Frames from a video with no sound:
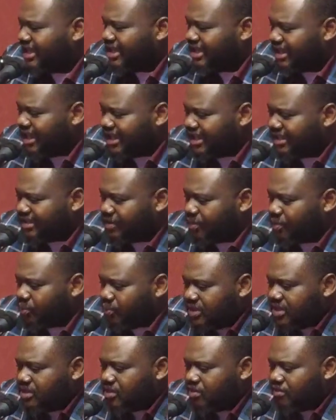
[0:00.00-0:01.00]
Like, we
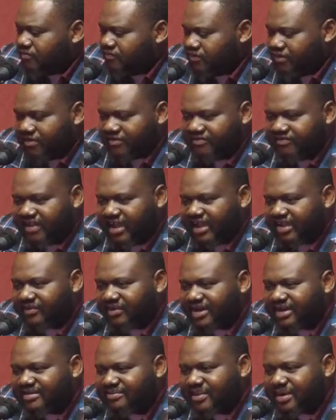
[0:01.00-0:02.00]
know for a fact,
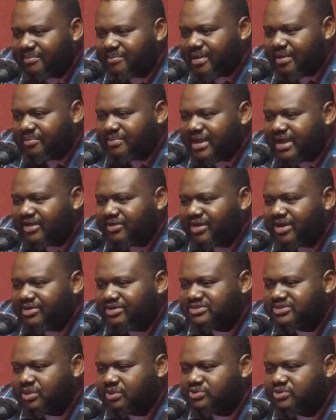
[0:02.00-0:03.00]
right? My background
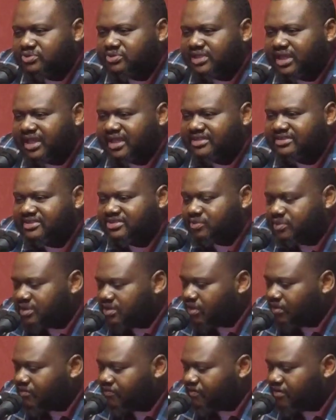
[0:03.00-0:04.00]
is social sciences. We
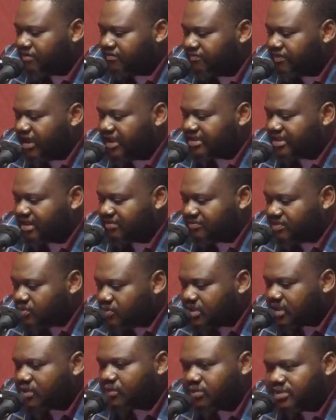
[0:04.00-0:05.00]
know for a fact that if you
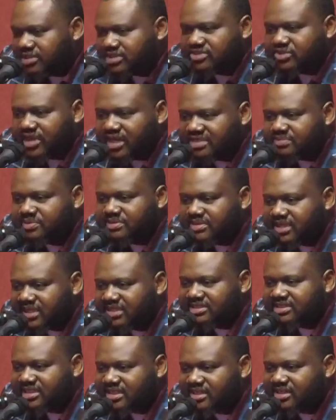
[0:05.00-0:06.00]
increase
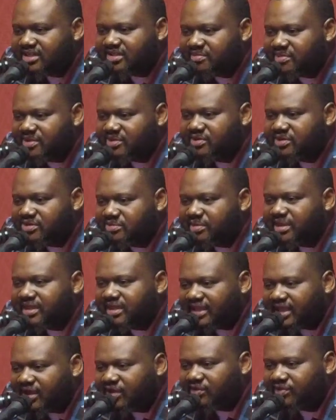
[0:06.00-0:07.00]
transportation in the community, you make
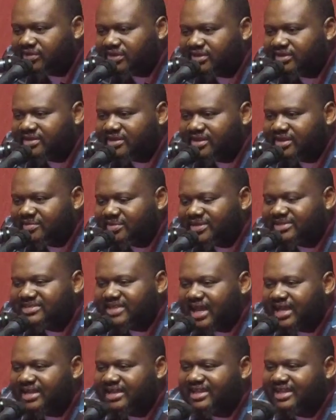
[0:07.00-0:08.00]
it healthier, because
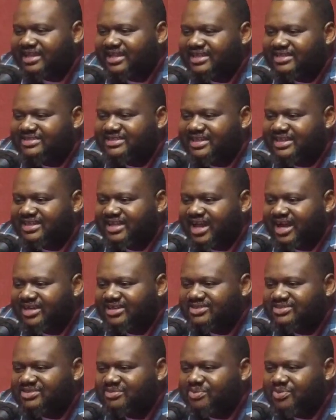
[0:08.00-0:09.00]
now they can get to their
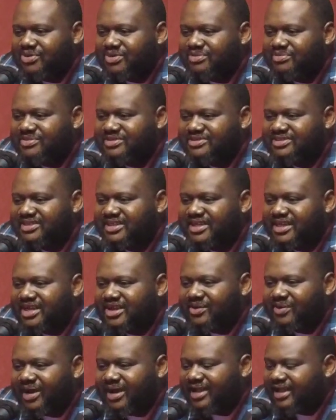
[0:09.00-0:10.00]
doctor's appointments,
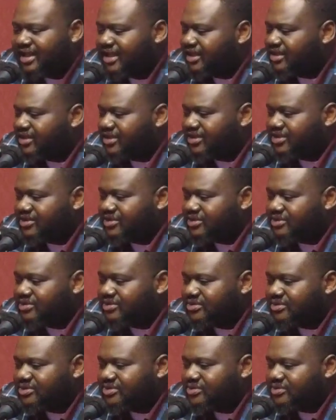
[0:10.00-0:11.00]
right?
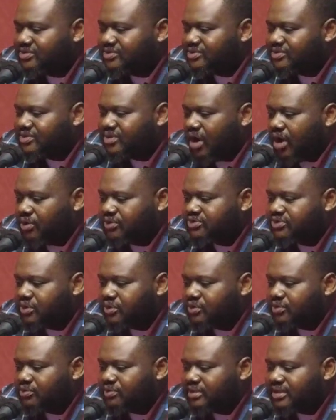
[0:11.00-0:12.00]
You
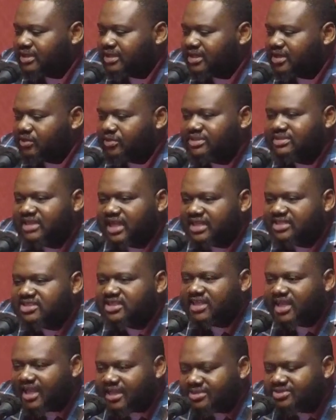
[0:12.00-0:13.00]
also increase
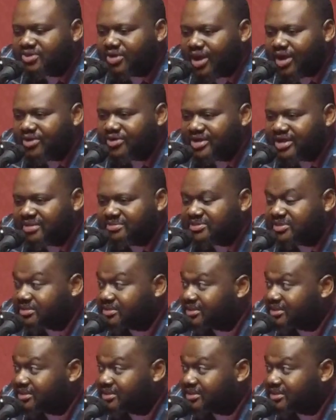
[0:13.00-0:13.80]
educational outcomes, because